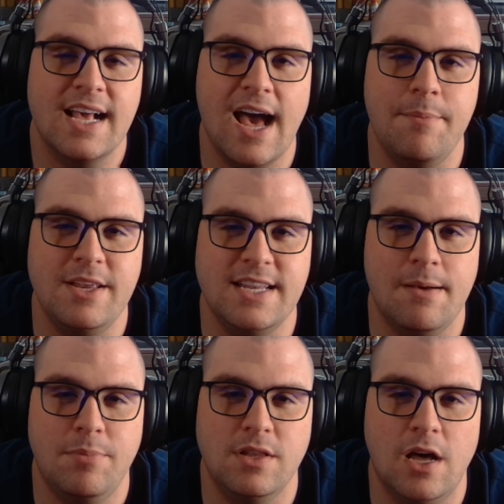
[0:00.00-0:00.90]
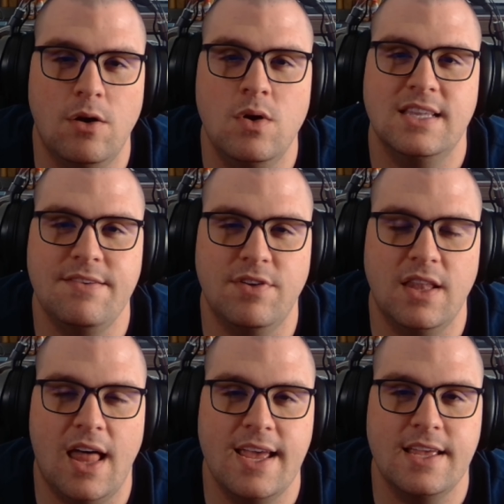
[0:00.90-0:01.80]
comment down below, leave a
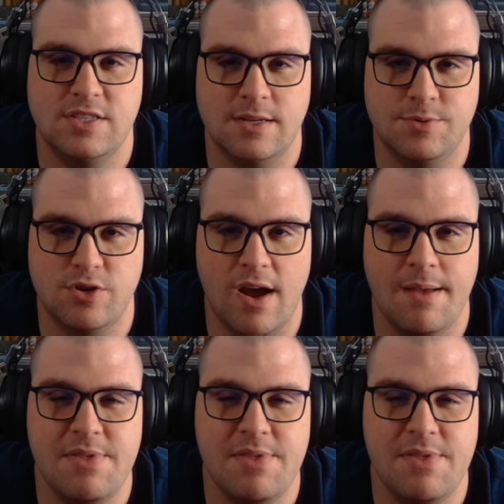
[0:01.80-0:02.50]
like, subscribe.